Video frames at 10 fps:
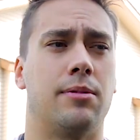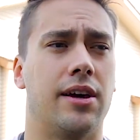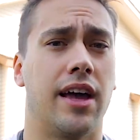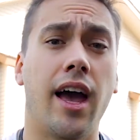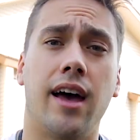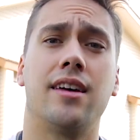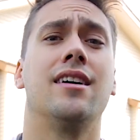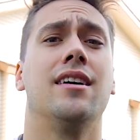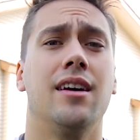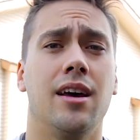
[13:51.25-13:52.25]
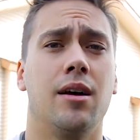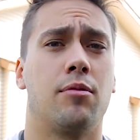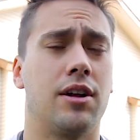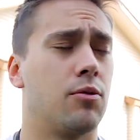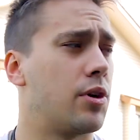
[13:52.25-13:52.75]
But yeah,
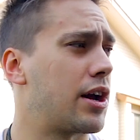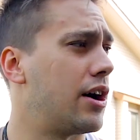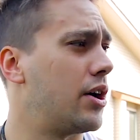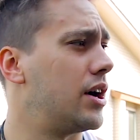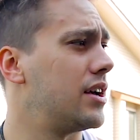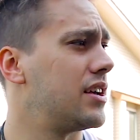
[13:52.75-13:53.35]
pretty good workout.